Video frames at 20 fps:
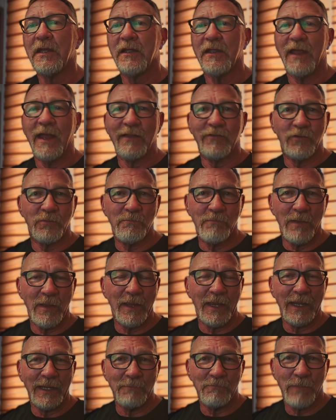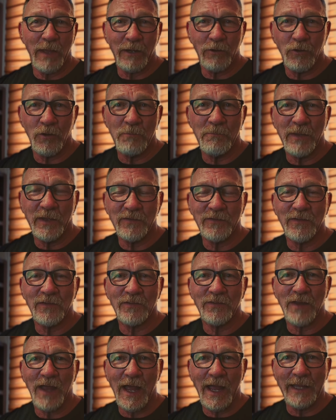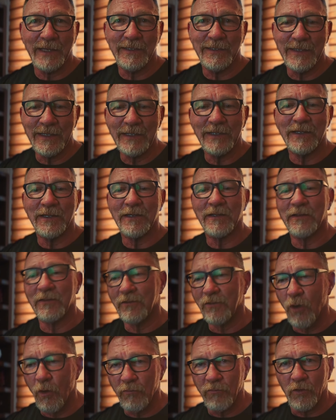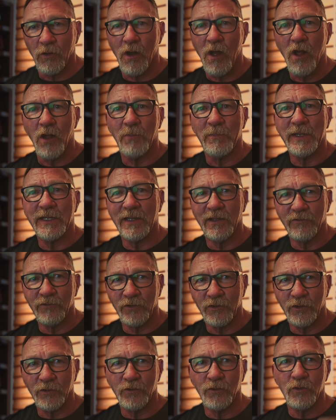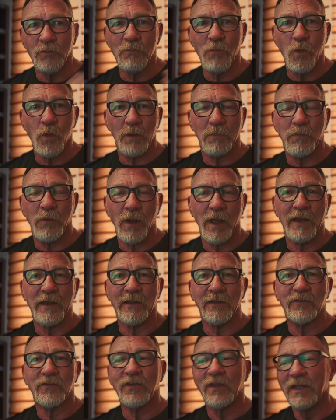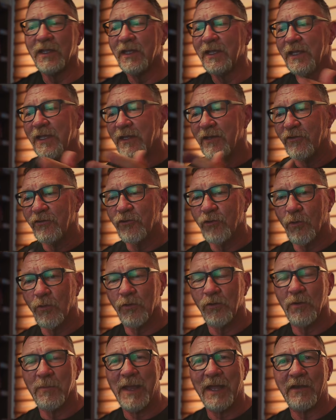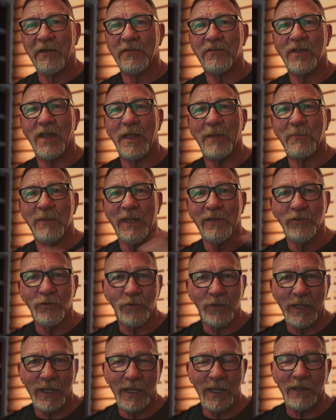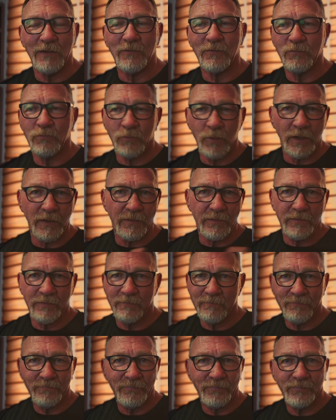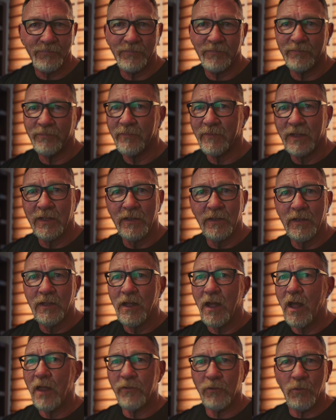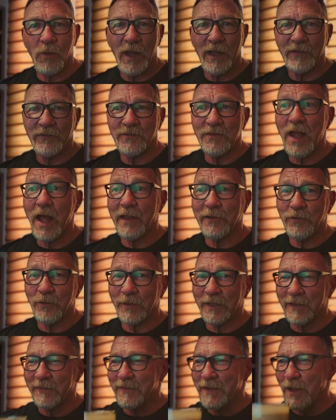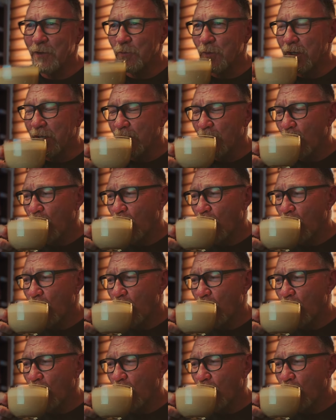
that's a better business idea overall because you can do more products in a shorter amount of time than you can with otherwise not doing it that way.